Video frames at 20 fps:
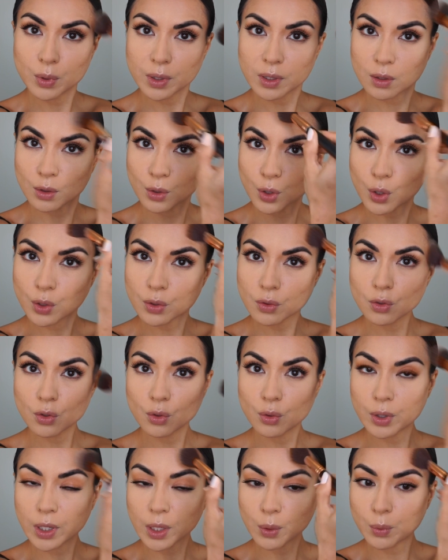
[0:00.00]
with the
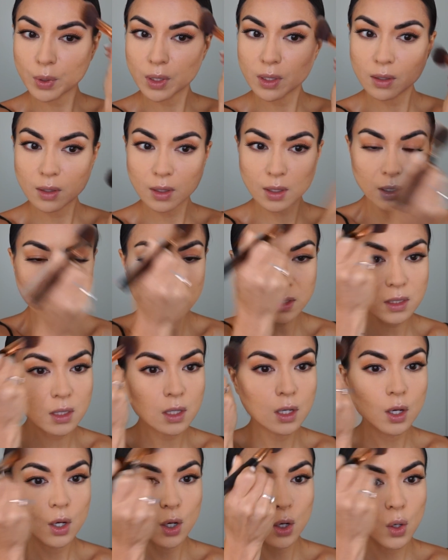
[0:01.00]
contouring we did
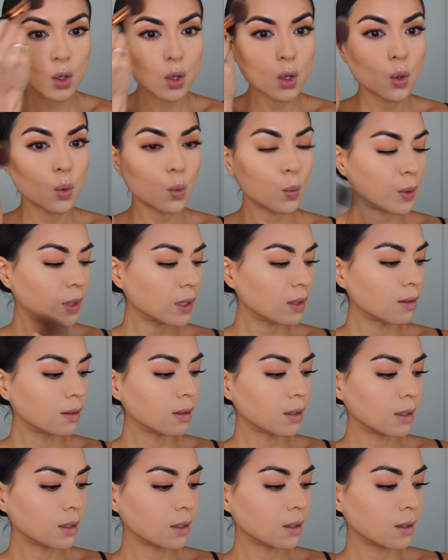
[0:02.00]
with
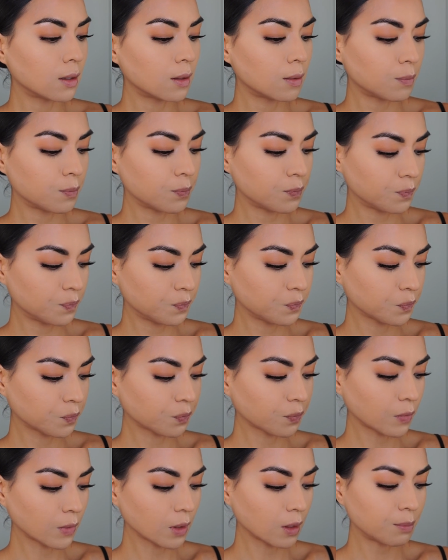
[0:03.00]
the
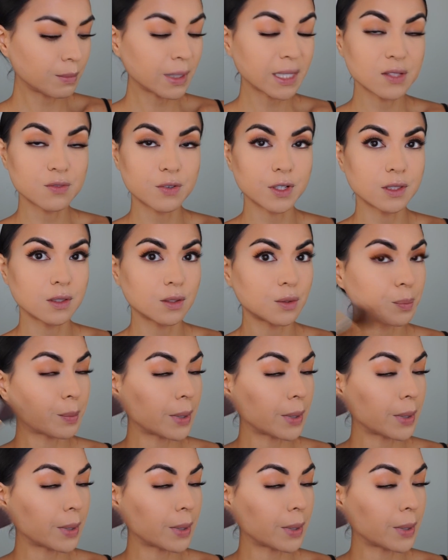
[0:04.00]
Max Factor